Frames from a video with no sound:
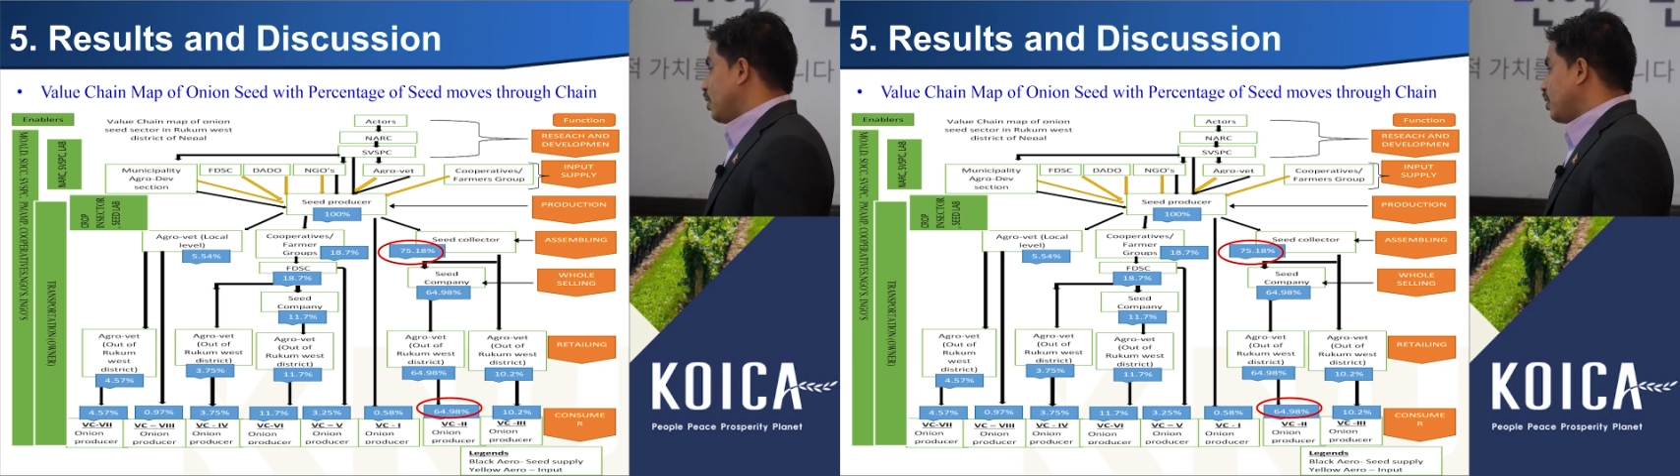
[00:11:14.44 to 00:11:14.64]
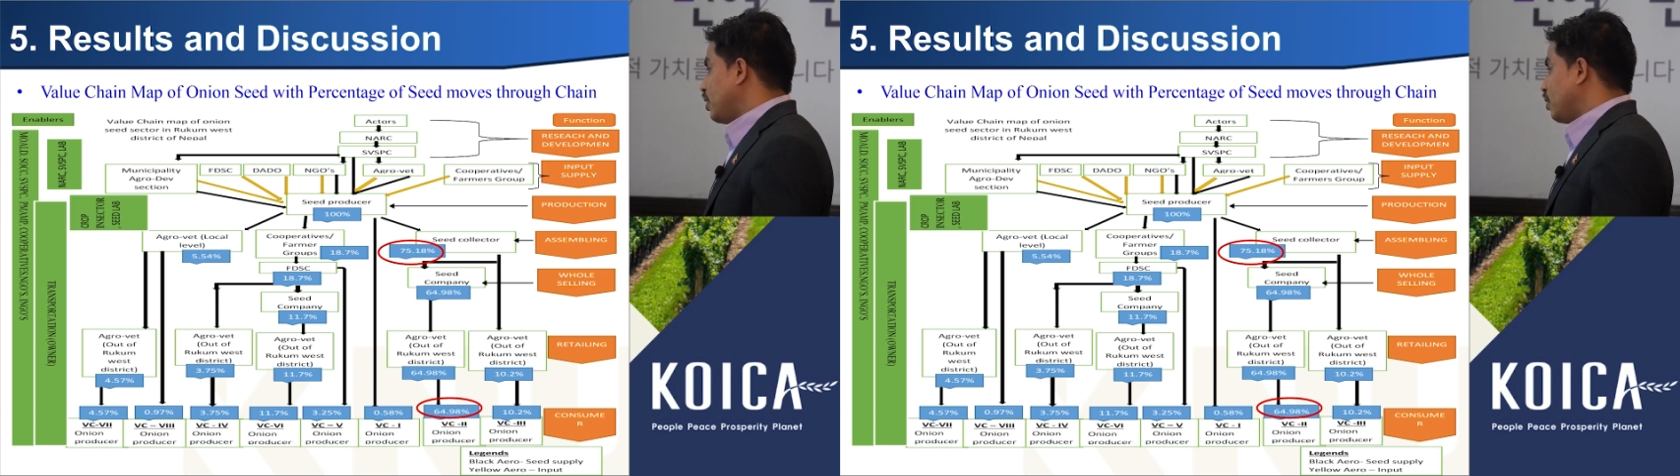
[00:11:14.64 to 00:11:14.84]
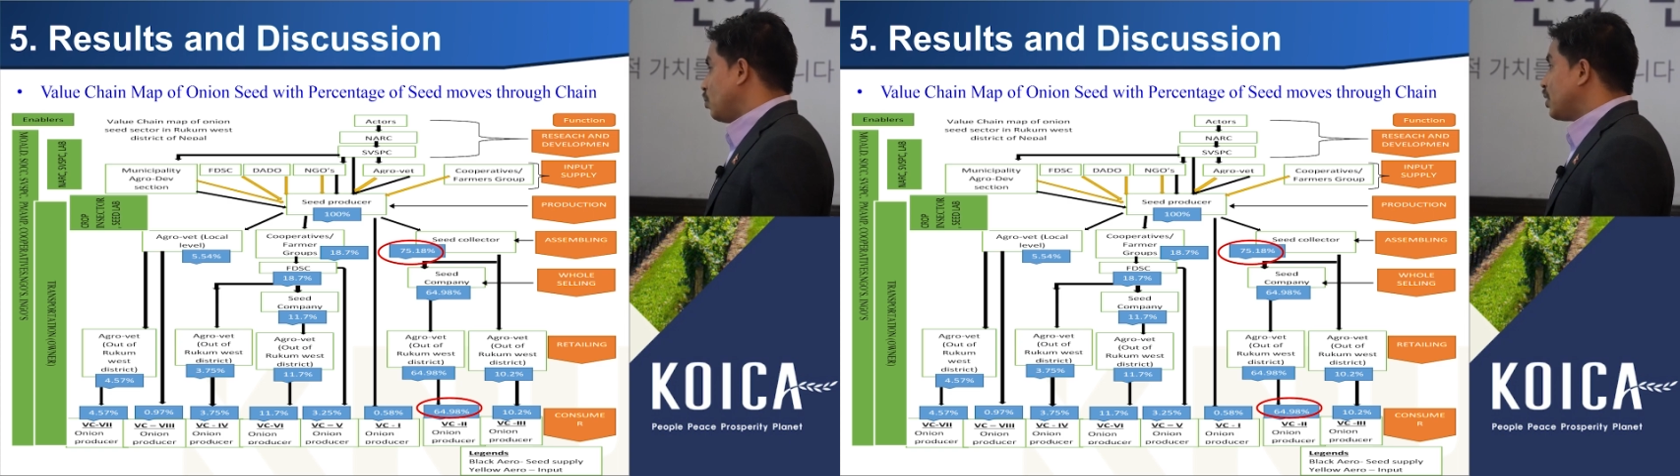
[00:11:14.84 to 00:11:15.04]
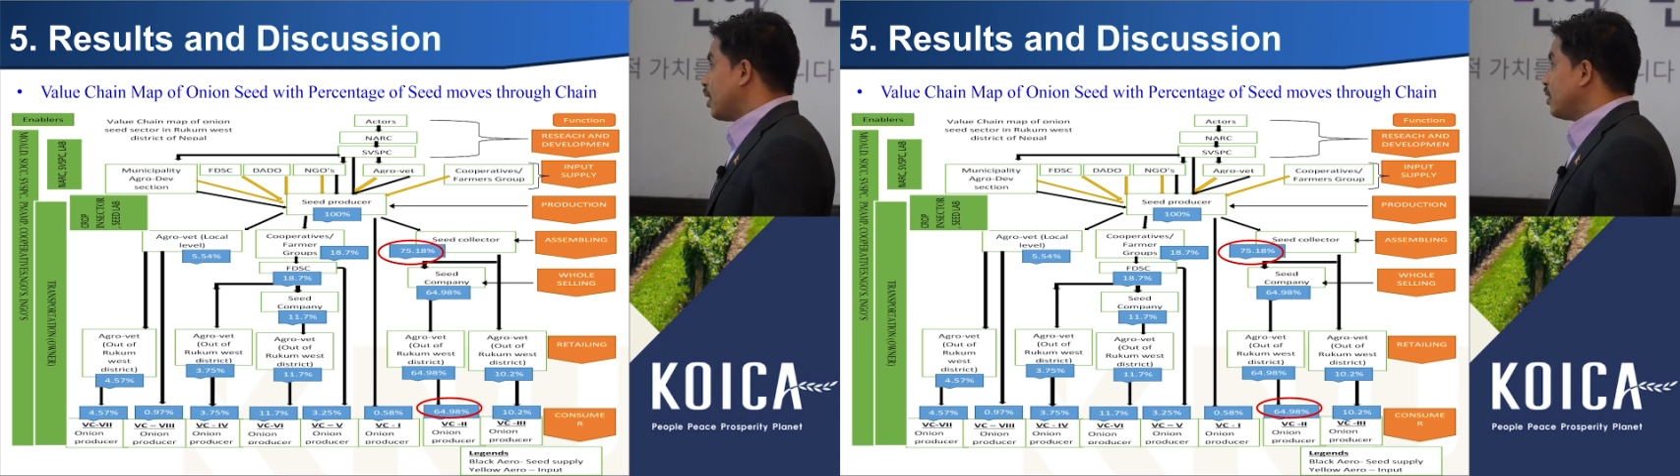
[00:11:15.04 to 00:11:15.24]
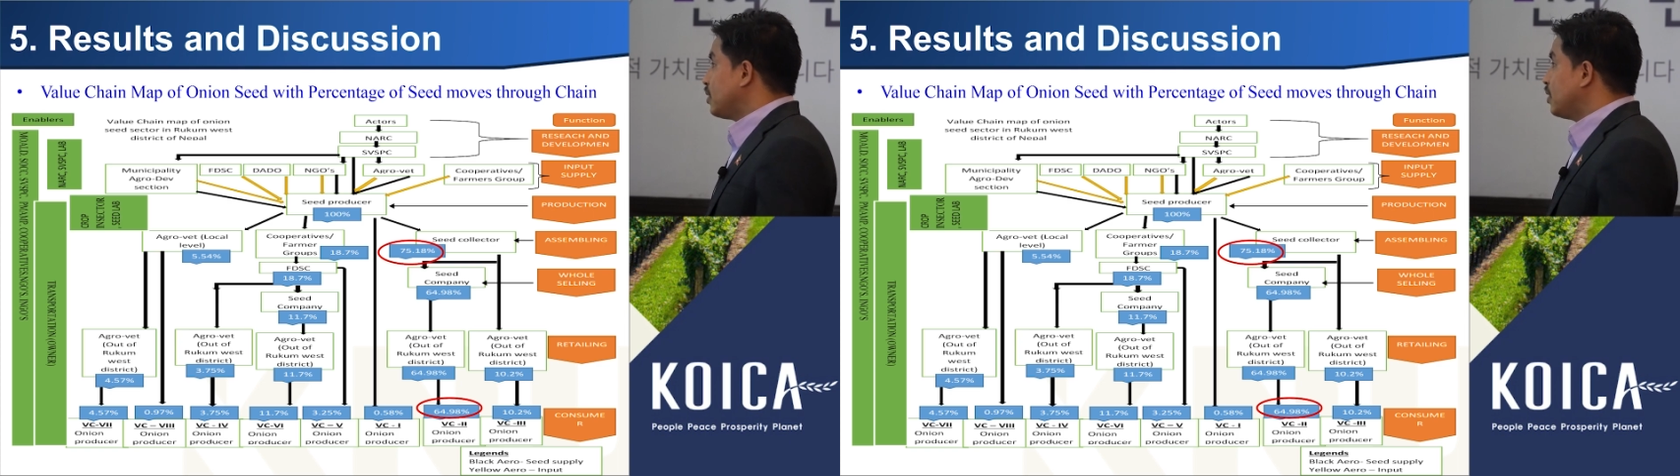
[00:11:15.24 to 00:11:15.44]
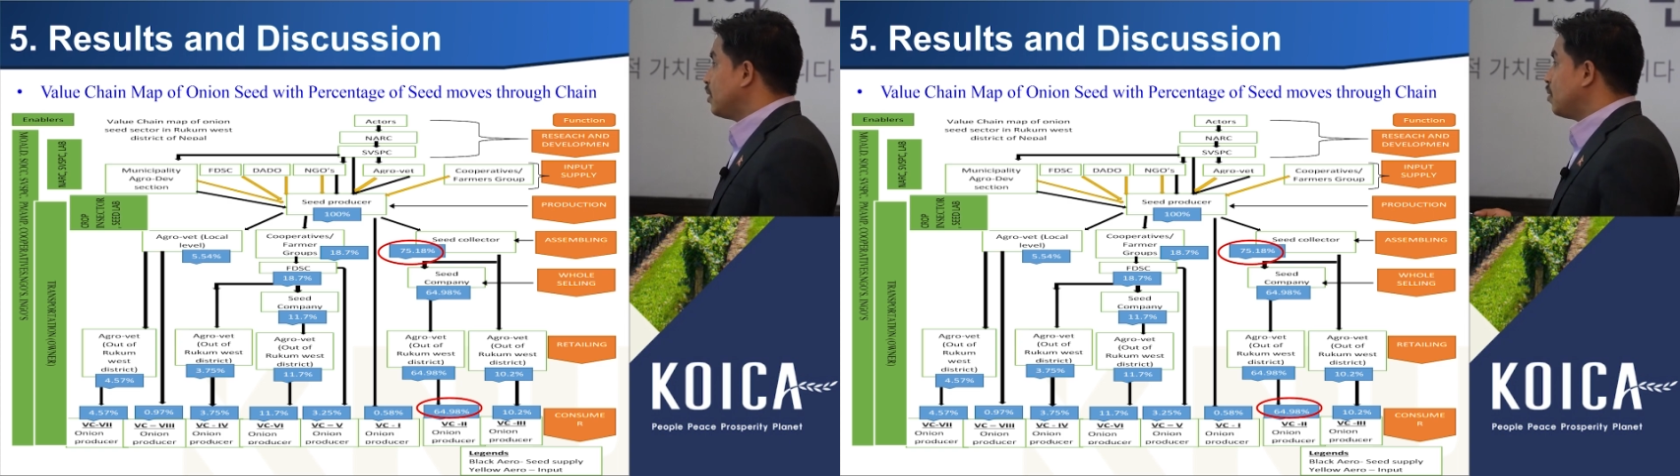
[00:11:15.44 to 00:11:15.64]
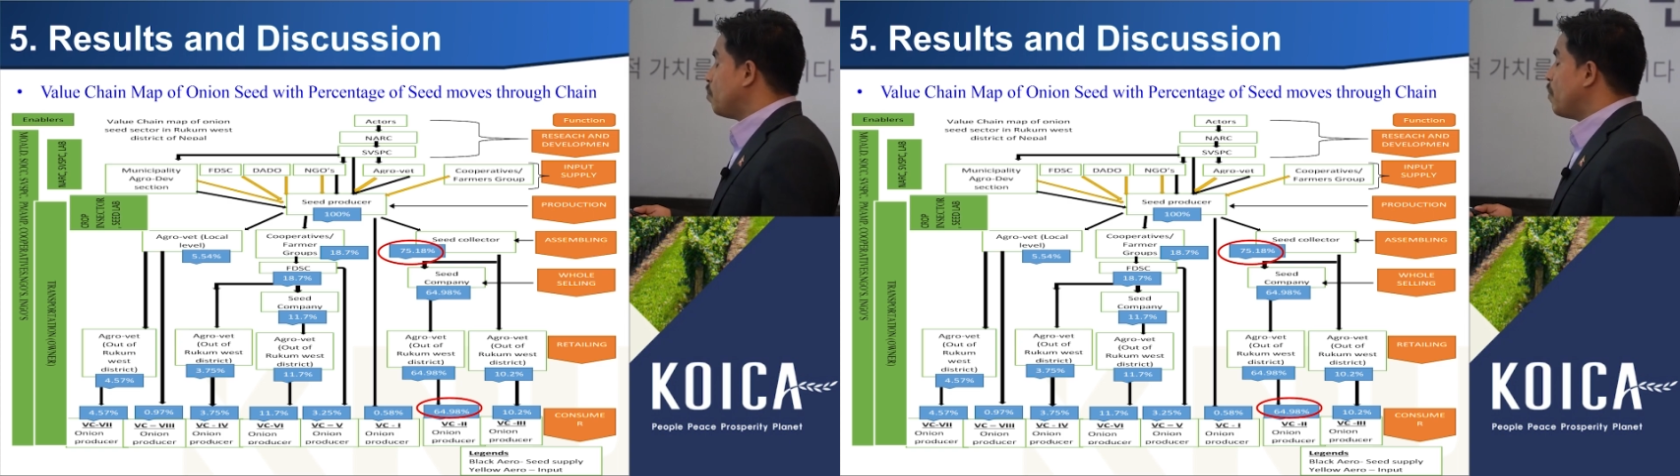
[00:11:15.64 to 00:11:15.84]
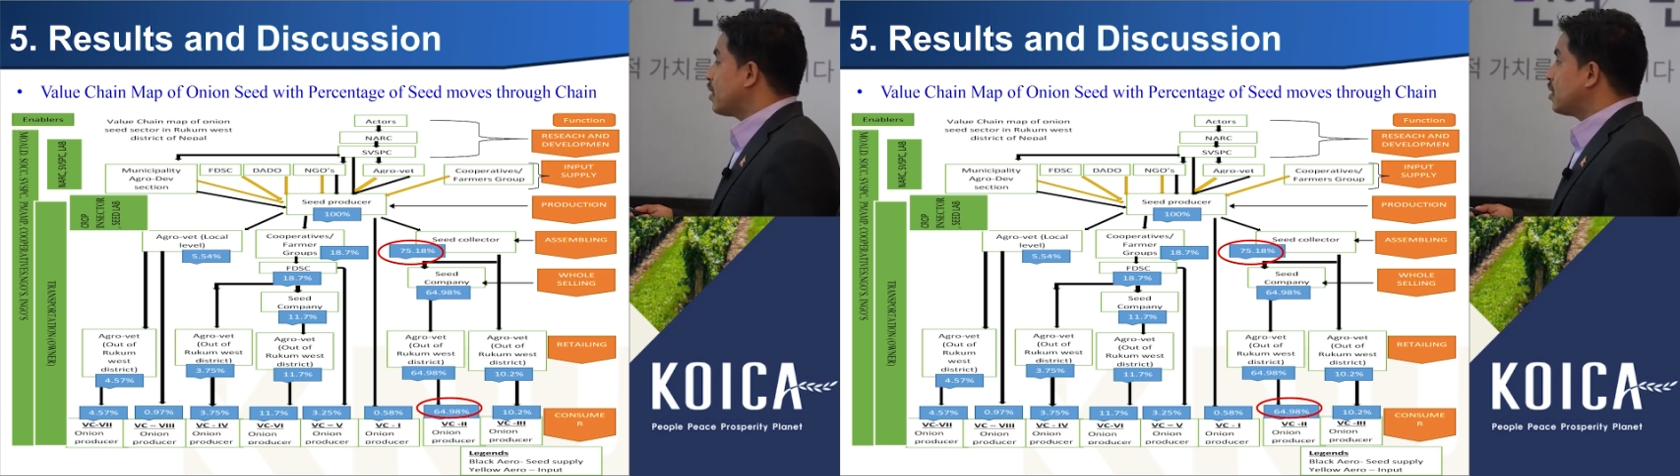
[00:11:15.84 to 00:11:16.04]
here we can see the
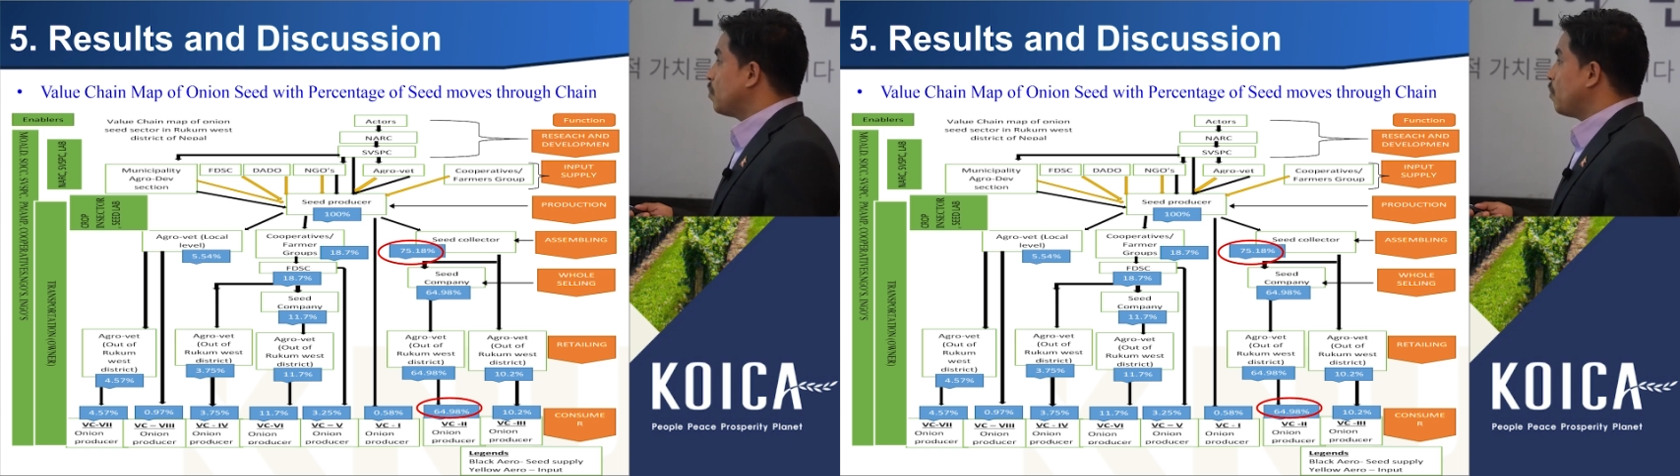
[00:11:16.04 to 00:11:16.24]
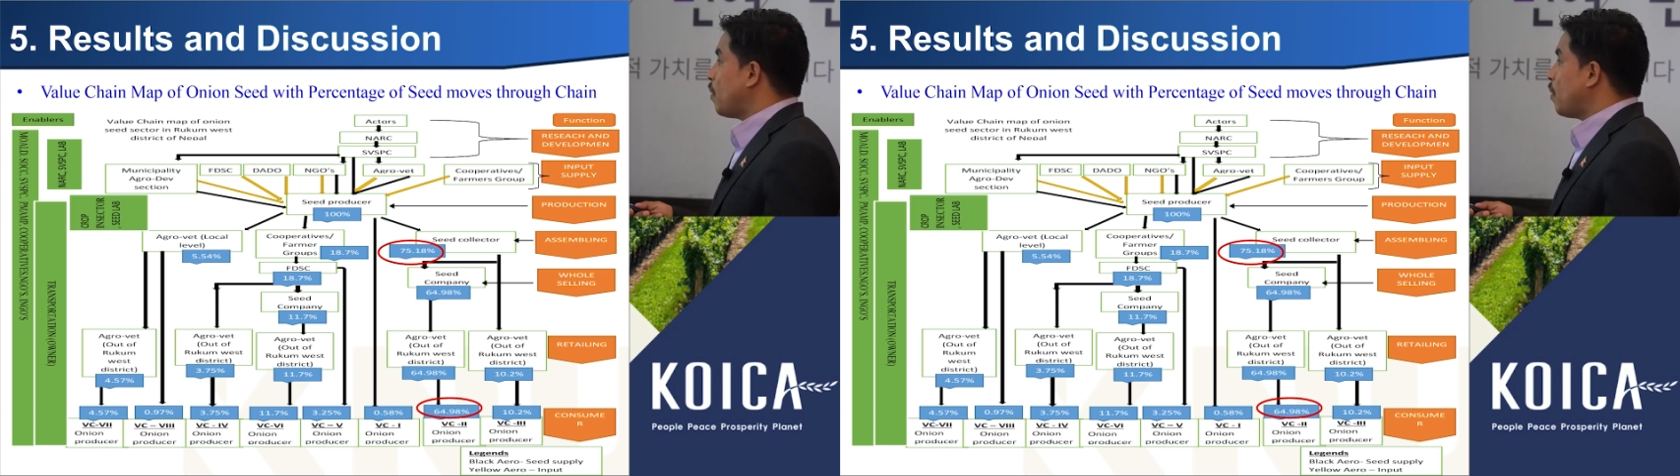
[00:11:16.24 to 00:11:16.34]
maximum